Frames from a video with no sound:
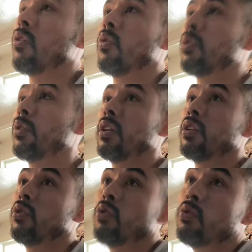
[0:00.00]
Or you hit a
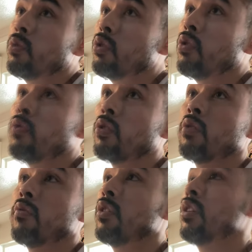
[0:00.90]
new move, or
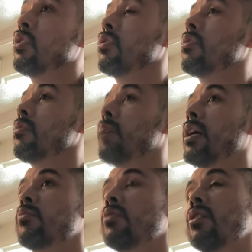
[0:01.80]
you finish the
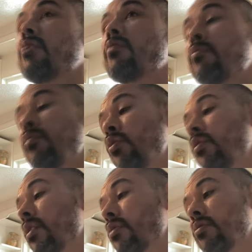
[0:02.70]
match with a different
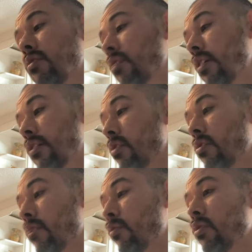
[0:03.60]
move. Like, there's all kinds of
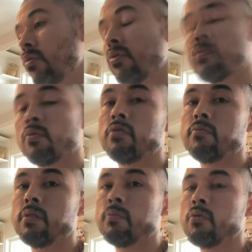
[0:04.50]
stuff you can do to
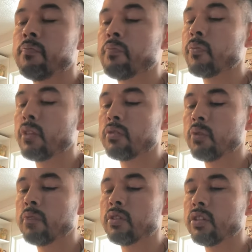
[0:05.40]
swerve people.
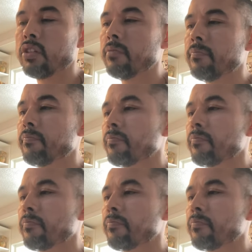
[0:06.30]
Swerves are good.